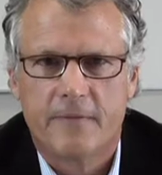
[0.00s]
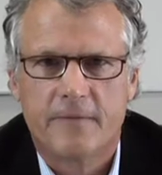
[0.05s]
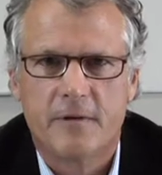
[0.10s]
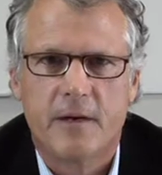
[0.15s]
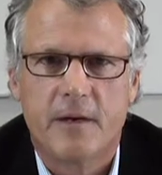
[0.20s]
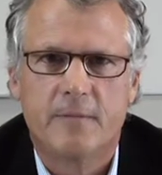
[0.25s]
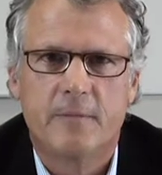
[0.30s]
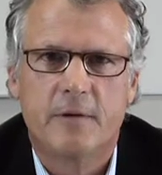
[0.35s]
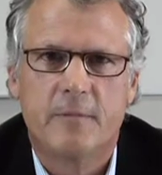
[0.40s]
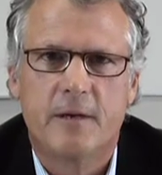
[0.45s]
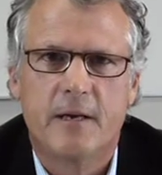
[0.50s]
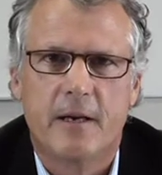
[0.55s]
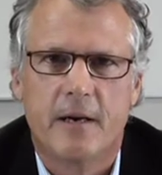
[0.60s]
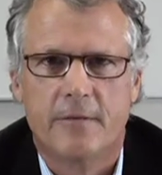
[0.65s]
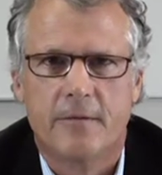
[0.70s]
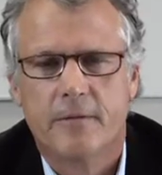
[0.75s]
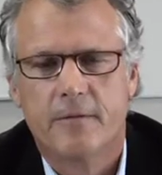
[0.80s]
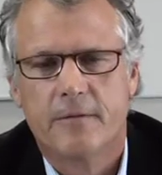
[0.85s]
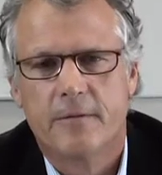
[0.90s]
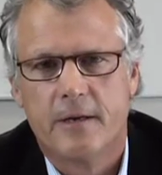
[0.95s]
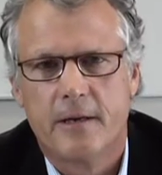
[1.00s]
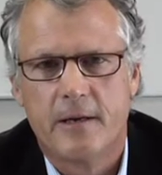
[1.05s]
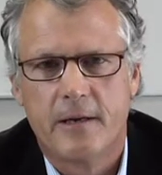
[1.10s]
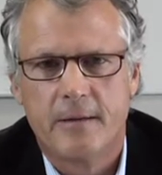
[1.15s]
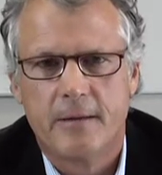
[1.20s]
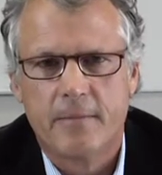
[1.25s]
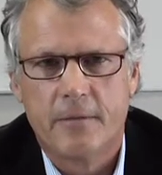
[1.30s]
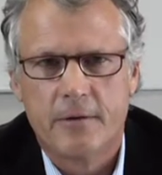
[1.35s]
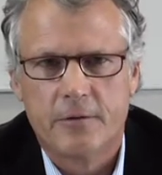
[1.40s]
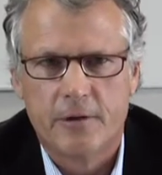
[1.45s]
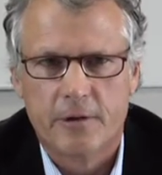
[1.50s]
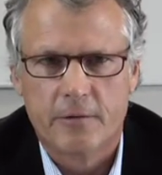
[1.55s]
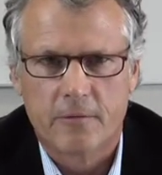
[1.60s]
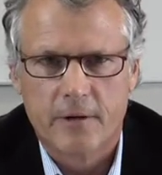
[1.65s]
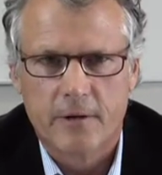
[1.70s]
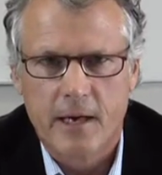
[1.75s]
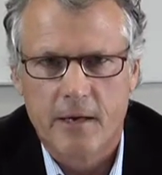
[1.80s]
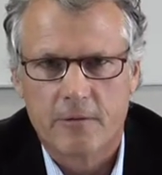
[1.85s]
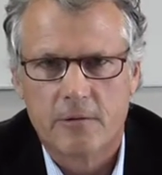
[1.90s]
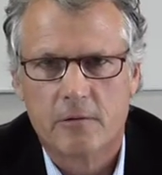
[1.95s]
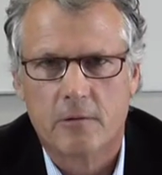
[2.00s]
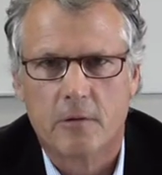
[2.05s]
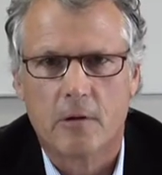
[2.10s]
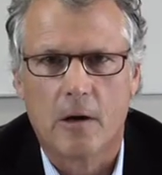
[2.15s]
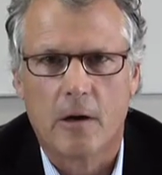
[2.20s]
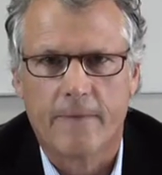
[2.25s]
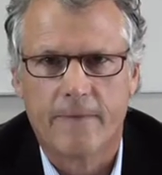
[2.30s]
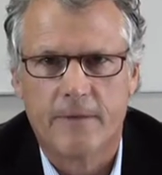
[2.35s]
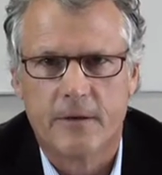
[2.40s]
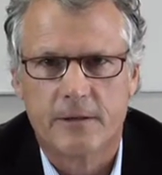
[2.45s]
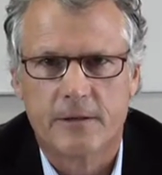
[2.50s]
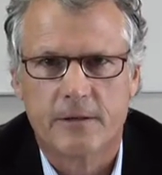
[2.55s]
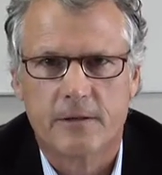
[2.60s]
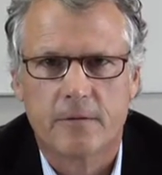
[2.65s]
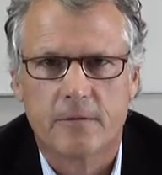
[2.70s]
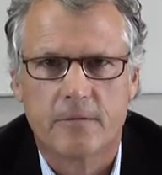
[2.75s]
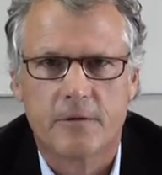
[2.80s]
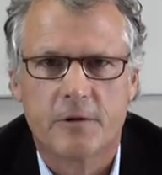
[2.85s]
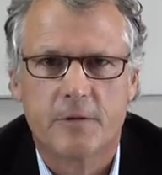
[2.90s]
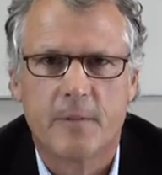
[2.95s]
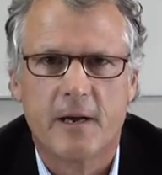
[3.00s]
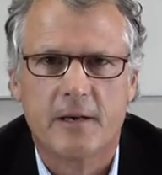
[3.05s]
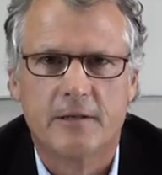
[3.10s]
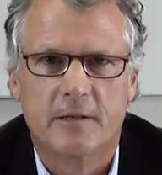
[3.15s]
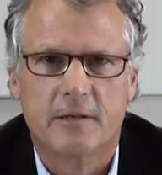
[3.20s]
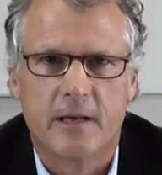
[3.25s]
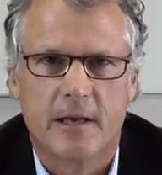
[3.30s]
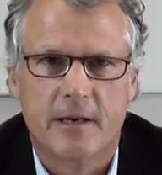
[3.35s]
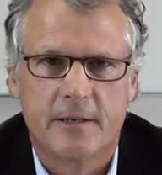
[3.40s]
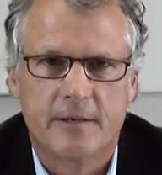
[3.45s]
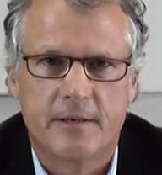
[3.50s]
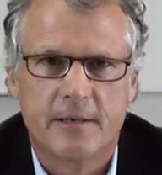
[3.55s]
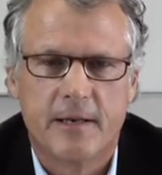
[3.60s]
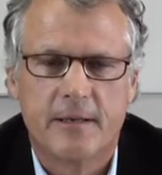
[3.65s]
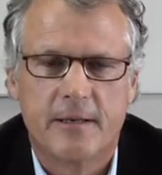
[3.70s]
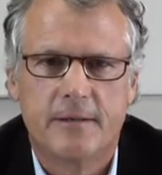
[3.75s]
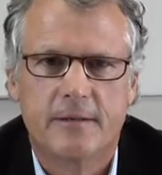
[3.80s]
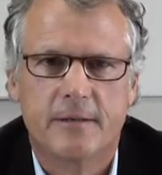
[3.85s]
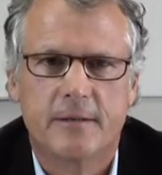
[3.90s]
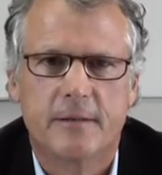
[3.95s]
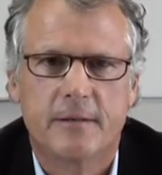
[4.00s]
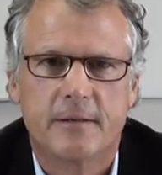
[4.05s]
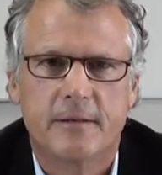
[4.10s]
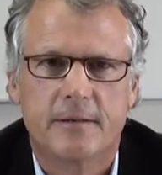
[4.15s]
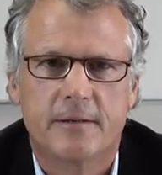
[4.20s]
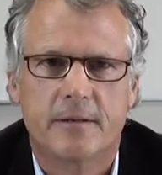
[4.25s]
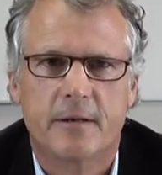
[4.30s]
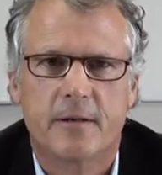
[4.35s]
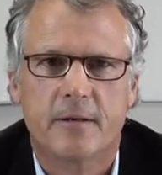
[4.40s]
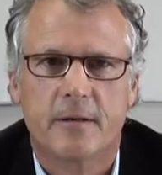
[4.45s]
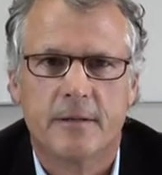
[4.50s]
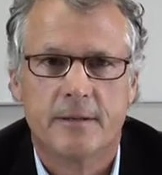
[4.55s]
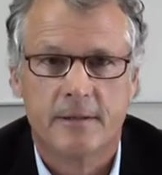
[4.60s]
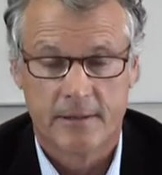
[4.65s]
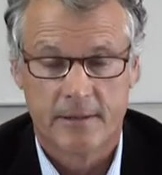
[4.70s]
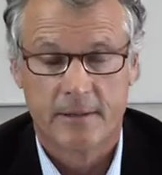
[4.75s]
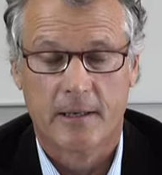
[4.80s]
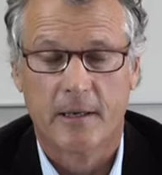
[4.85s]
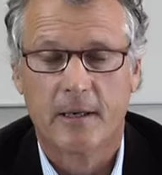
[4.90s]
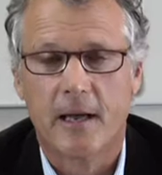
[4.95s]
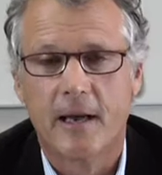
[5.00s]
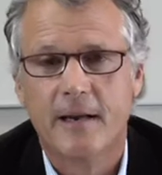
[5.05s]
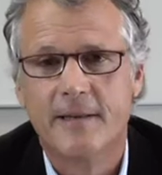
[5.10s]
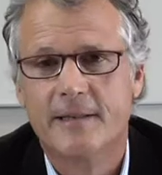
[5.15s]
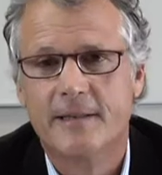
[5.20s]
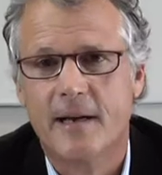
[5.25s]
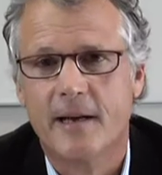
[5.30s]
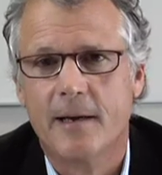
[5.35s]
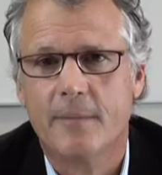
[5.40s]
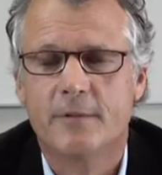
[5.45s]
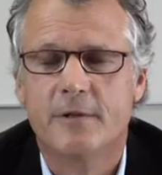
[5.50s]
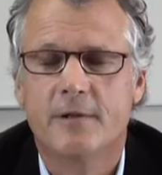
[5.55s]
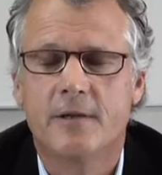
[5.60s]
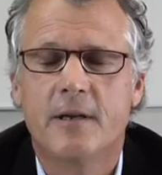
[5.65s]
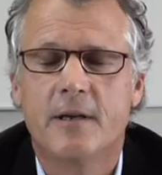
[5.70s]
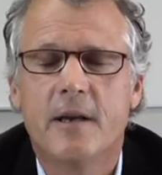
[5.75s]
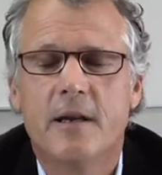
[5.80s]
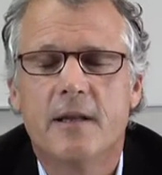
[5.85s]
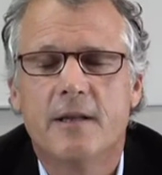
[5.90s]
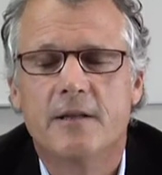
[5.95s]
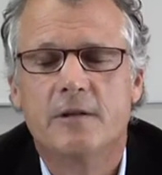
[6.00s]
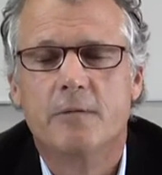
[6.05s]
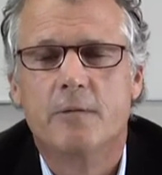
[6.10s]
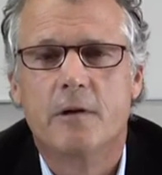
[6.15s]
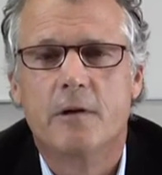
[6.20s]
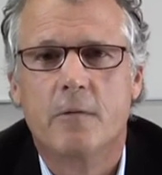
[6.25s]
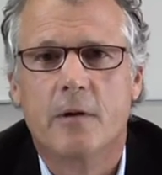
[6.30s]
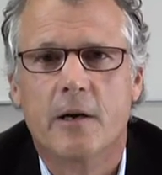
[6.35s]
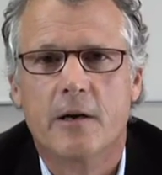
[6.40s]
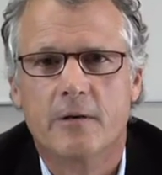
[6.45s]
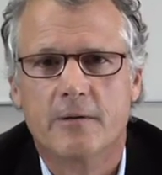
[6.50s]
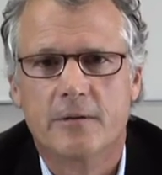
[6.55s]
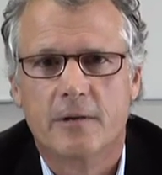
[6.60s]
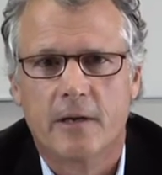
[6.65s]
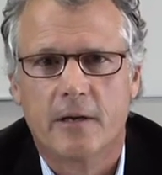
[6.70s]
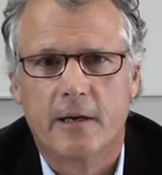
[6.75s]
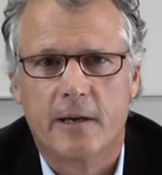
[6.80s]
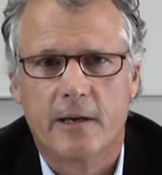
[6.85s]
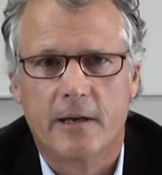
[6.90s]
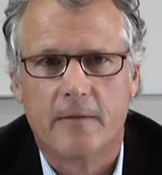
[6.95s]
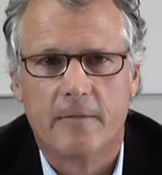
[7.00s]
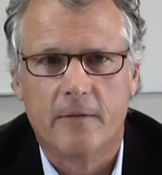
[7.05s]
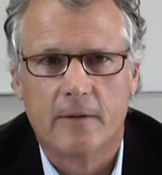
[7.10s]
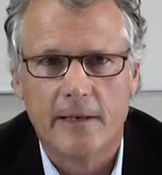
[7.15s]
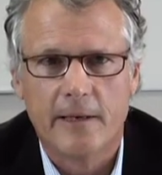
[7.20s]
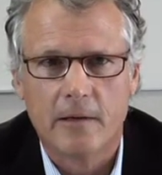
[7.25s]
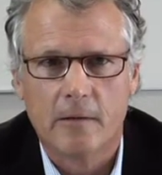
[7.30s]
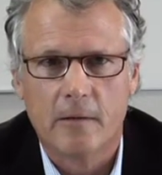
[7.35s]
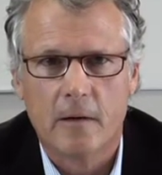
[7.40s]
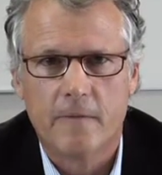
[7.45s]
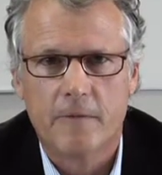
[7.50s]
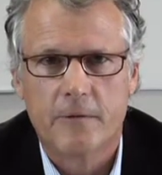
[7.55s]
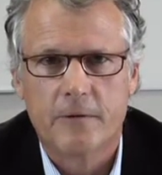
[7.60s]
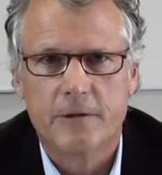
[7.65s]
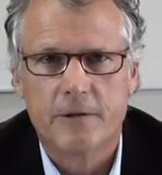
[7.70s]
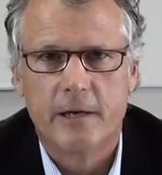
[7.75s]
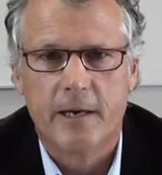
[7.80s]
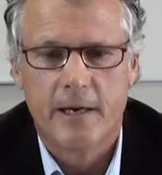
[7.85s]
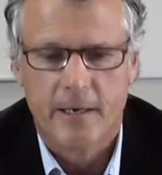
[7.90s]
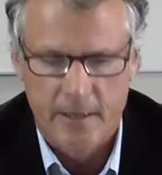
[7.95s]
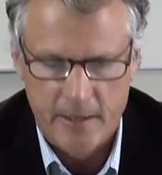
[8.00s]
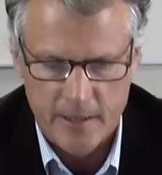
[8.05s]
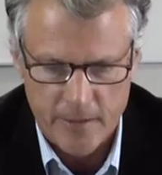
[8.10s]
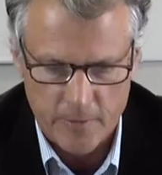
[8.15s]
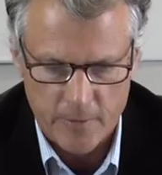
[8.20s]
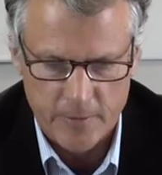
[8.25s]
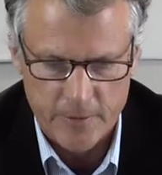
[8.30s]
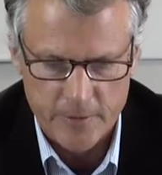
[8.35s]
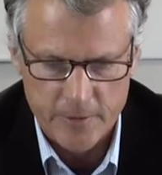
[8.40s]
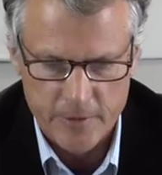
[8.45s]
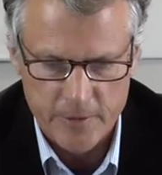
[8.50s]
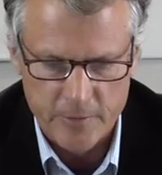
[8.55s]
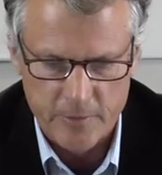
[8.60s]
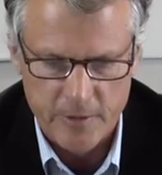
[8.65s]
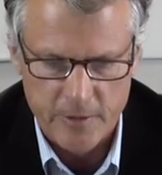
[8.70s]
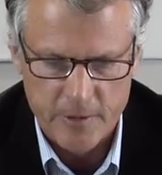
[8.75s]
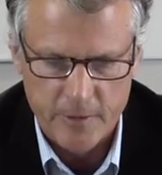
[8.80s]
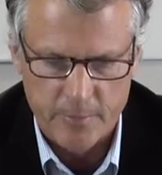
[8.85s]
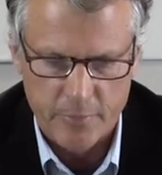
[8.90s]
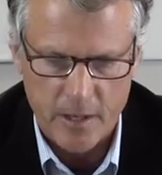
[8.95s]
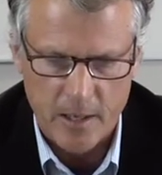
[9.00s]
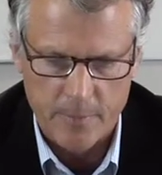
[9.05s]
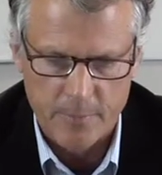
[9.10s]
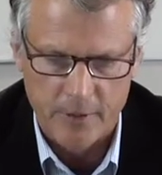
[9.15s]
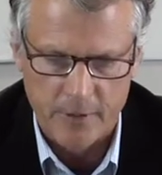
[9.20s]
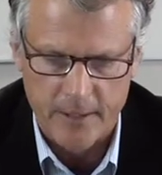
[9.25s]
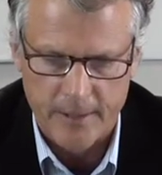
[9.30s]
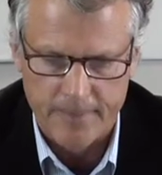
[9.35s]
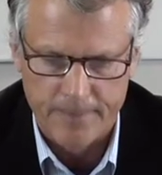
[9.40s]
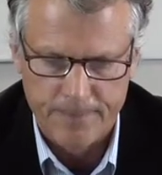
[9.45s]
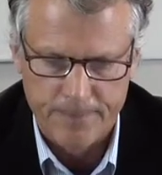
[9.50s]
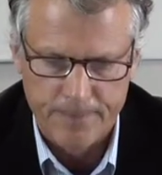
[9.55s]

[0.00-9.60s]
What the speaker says: team to be under the General Counsel Office, which makes a lot of sense since a lot of times this requires a lot of legal oversight in order to do it properly.